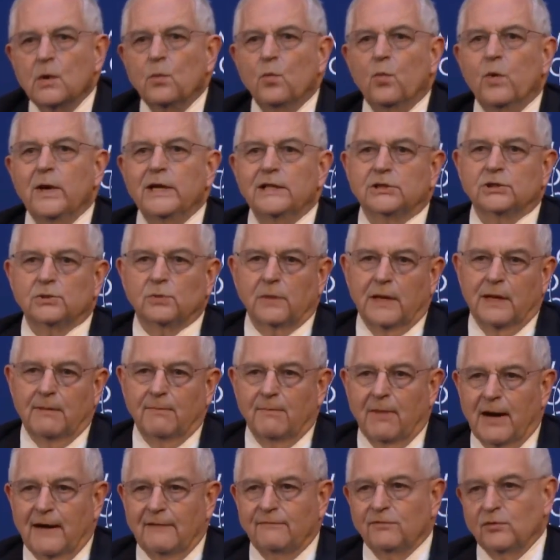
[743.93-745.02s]
which, in
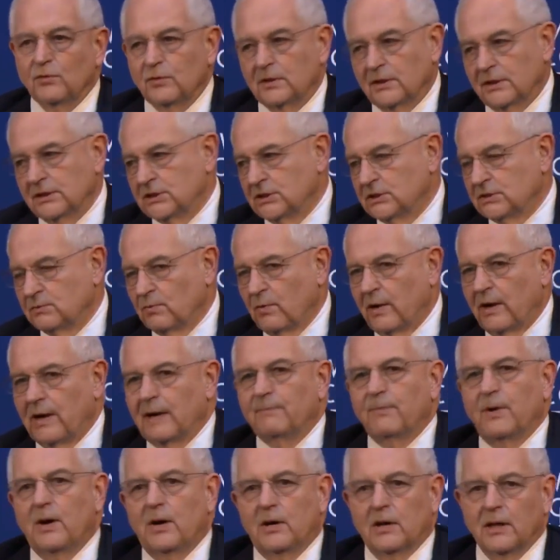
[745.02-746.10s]
my view, and this is where
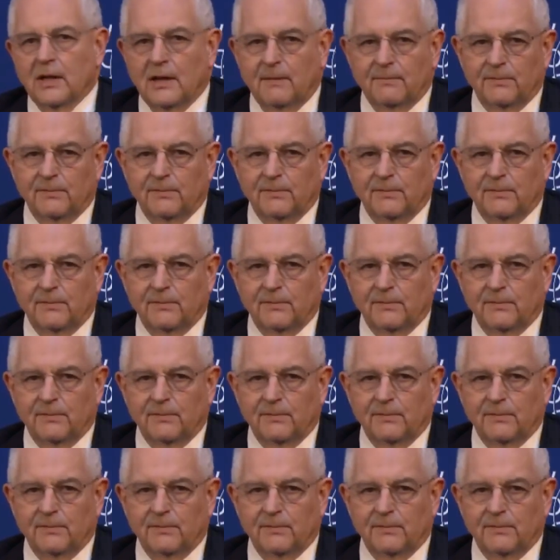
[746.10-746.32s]
I part